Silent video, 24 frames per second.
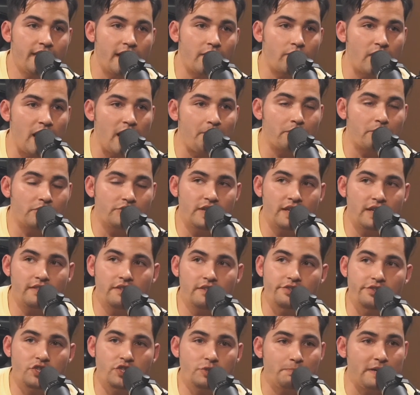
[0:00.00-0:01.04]
that
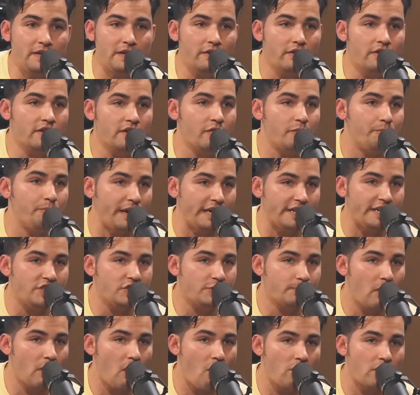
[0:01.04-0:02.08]
represent the spirit of
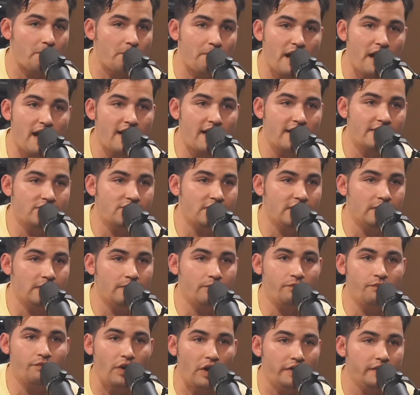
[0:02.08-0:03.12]
baseball, a
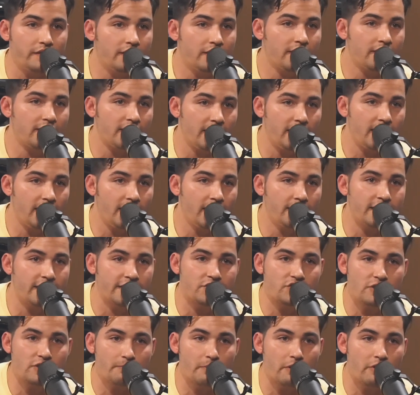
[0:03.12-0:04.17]
positive, fun thing
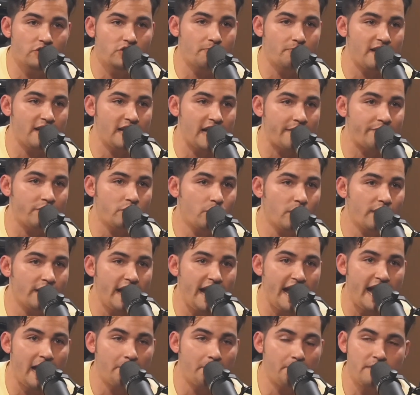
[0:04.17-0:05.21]
that's supposed to make everyone
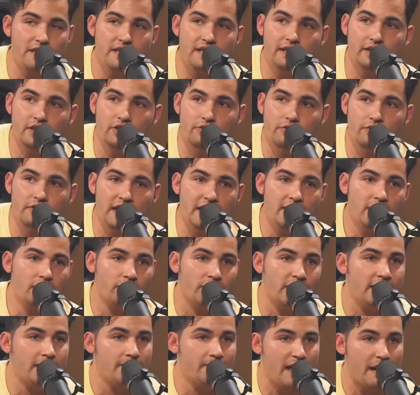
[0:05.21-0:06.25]
happy and create
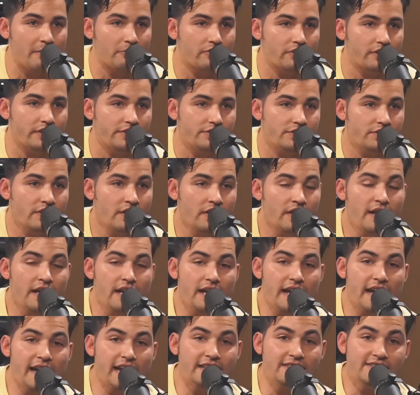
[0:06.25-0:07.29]
great memories,
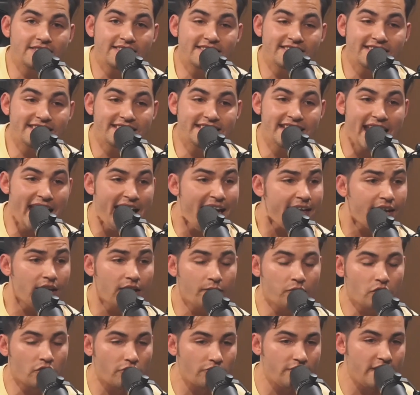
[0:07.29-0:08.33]
instead
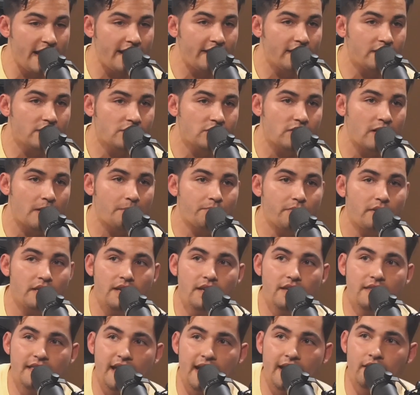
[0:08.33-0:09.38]
of creating
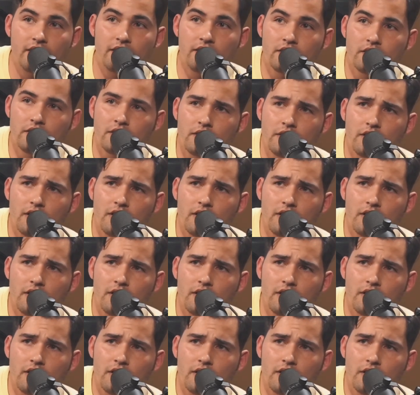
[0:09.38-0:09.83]
something that